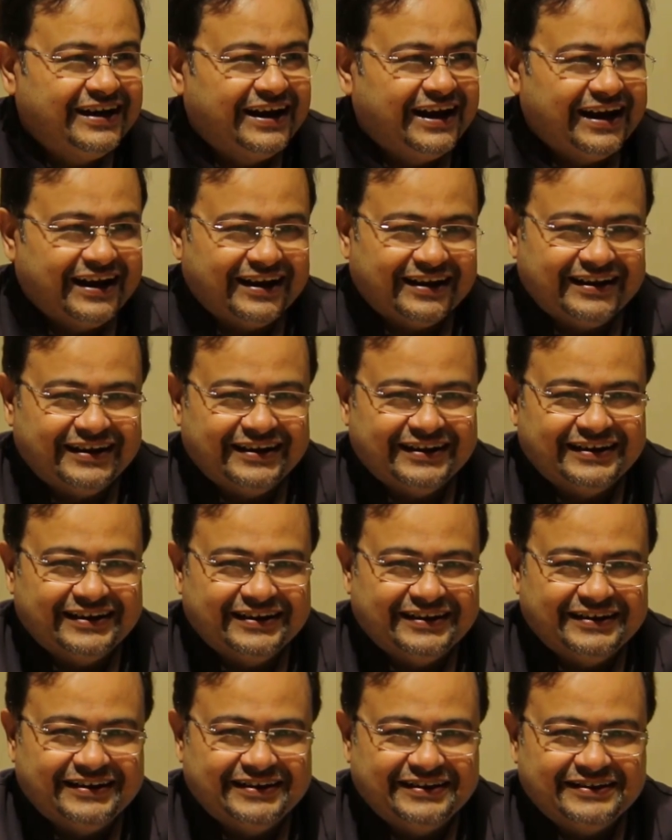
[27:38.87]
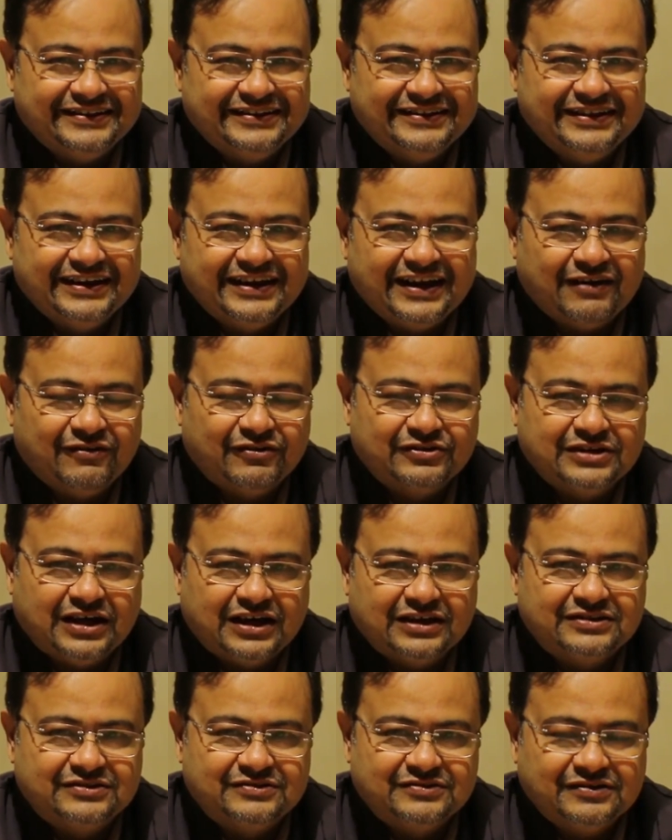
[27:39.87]
And then I was
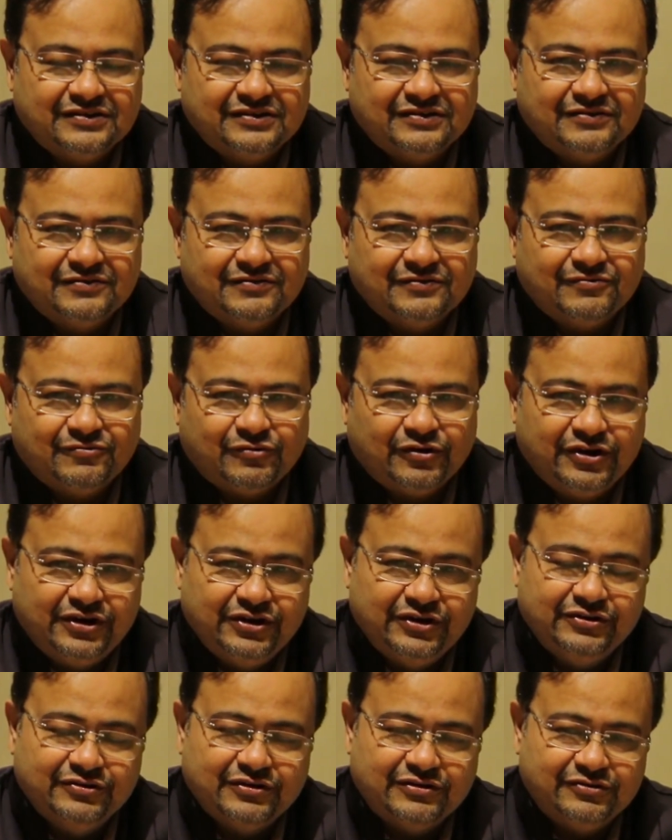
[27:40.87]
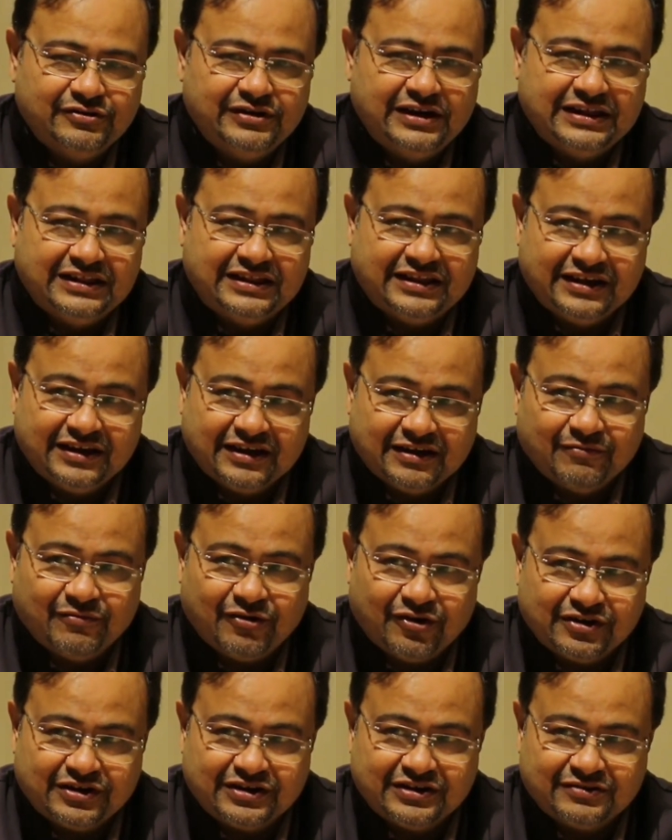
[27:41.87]
asked, what did I think
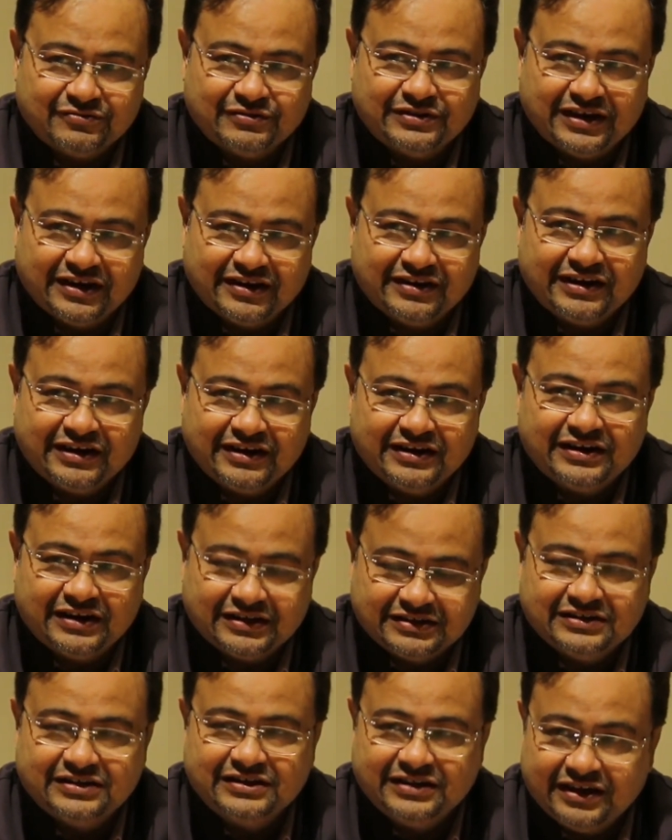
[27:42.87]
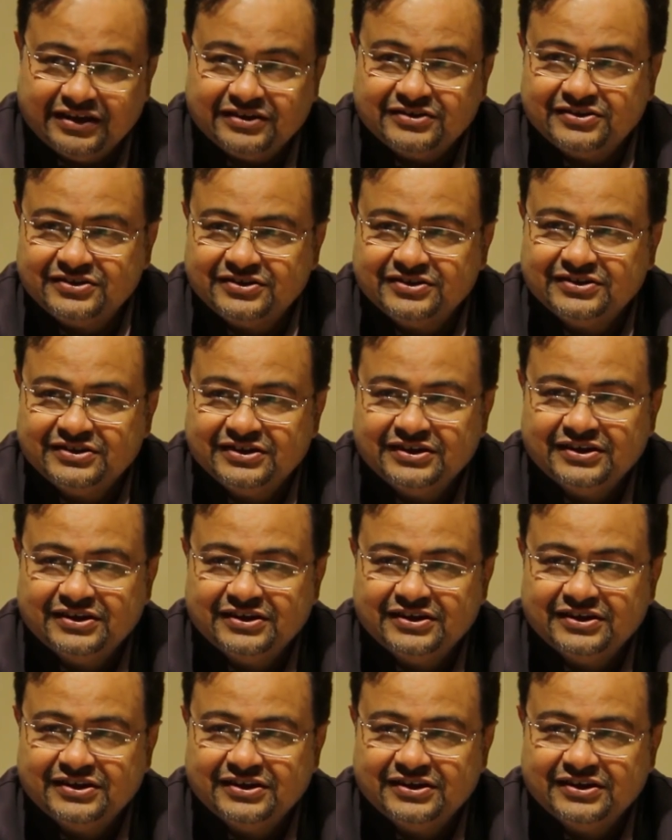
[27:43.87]
about it, whether I read it? I said yes.